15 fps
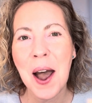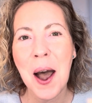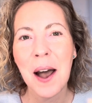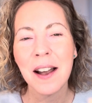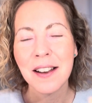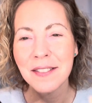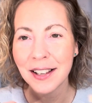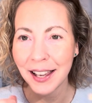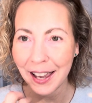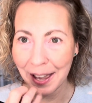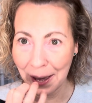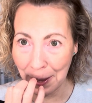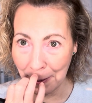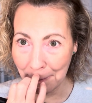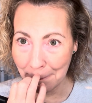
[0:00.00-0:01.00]
I have a
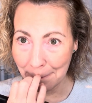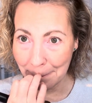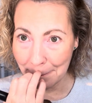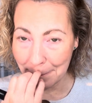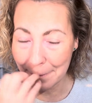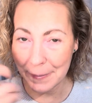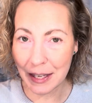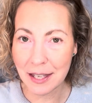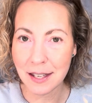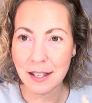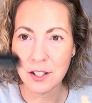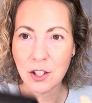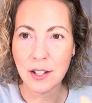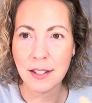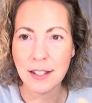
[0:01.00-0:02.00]
cat,
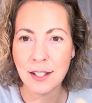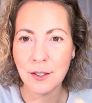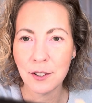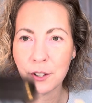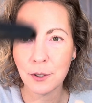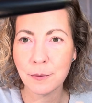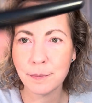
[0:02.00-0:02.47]
just, you know,